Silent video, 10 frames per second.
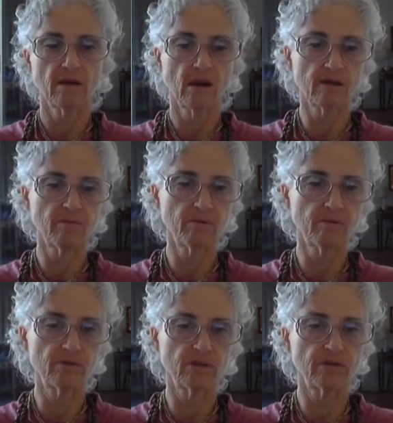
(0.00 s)
Kali
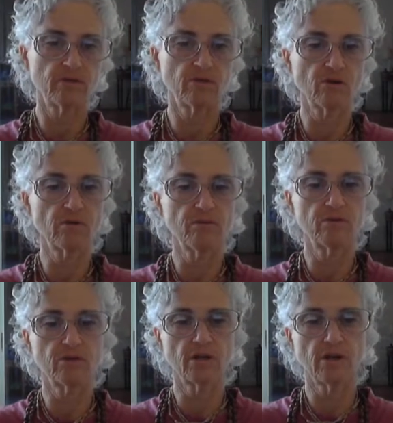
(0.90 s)
Puja and Durga
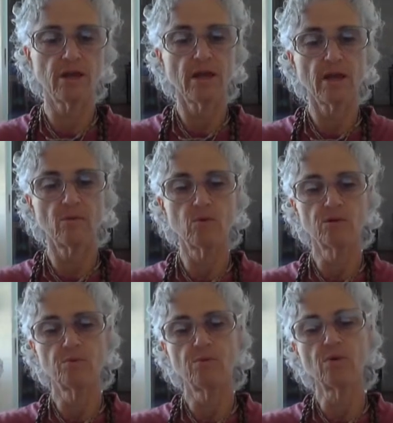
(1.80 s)
Puja, in
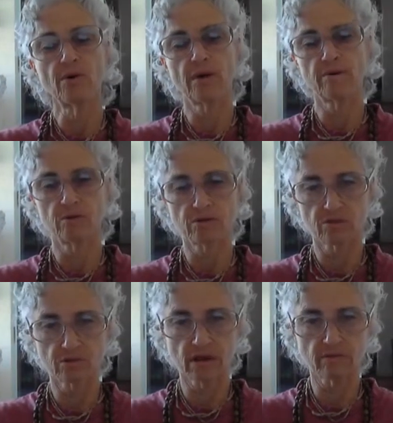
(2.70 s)
which poor animals are
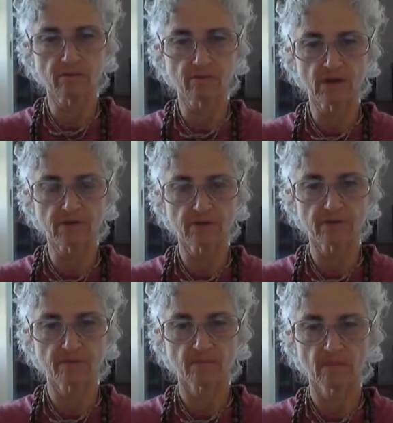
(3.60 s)
sacrificed.
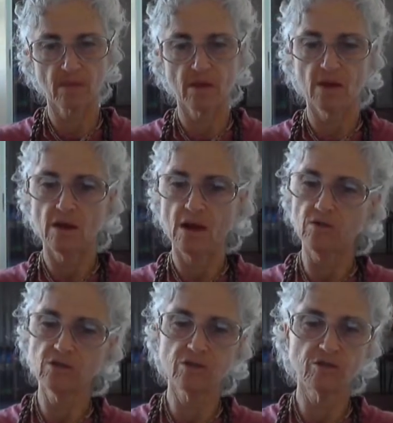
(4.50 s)
How
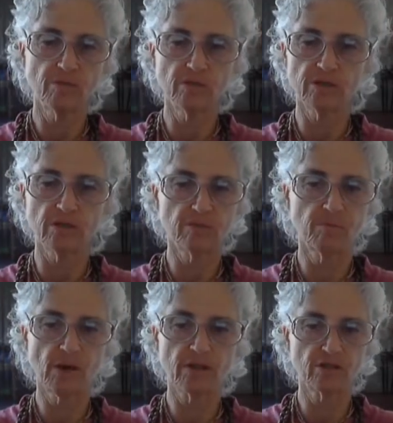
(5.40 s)
such a person is
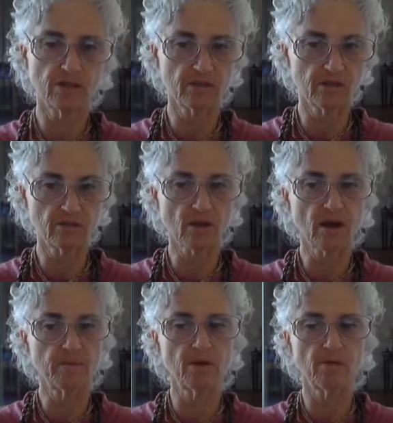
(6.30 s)
punished is
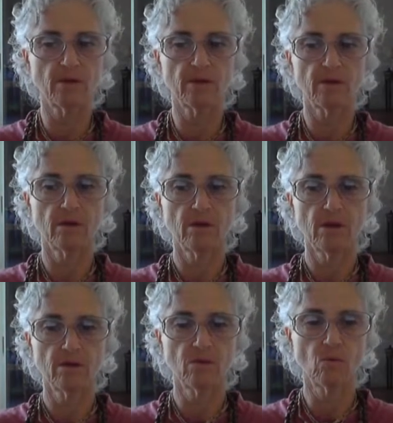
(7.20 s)
described herein.
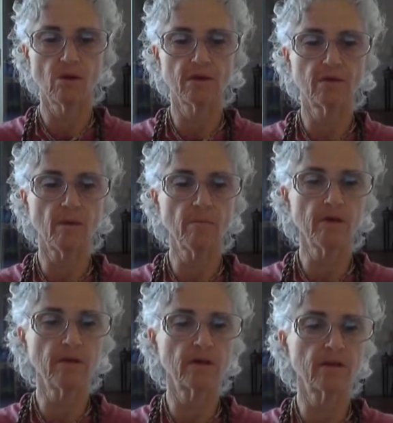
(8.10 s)
The word Dumba
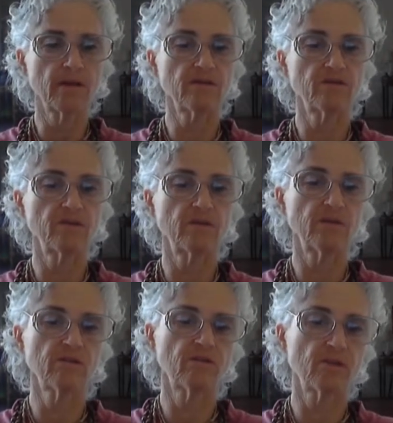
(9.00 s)
Yajneshu in
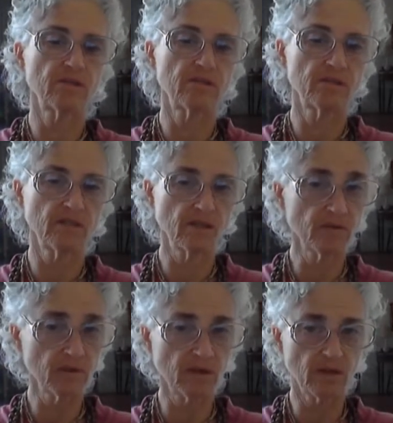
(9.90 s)
this verse is
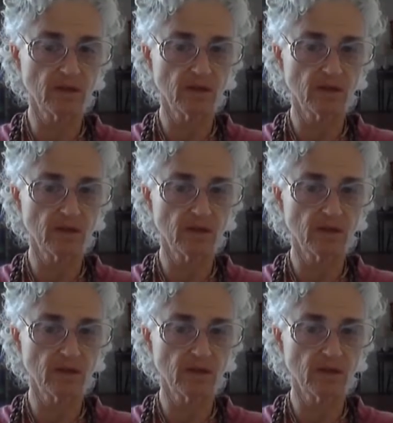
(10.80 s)
significant.